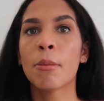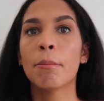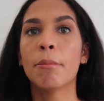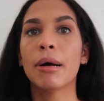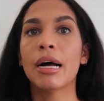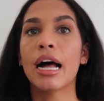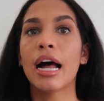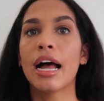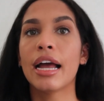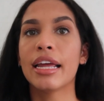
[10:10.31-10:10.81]

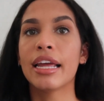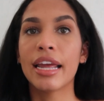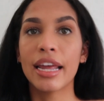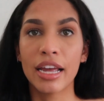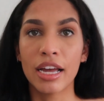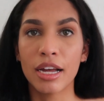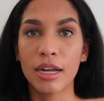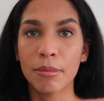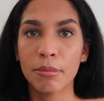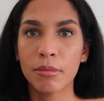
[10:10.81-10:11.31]
but I
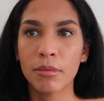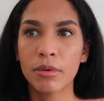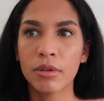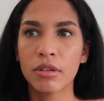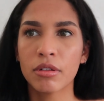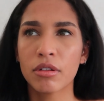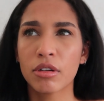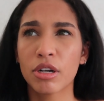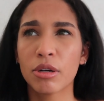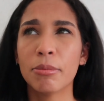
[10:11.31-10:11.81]

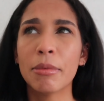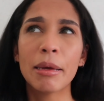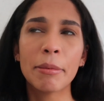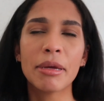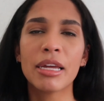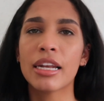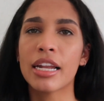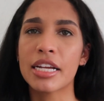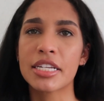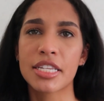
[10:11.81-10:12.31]
am, or
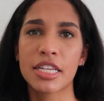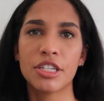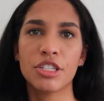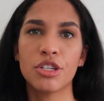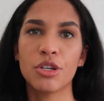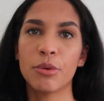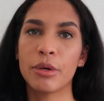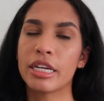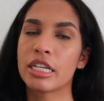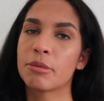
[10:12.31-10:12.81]
maybe less than
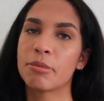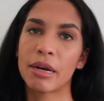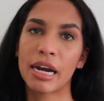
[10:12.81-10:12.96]
two weeks,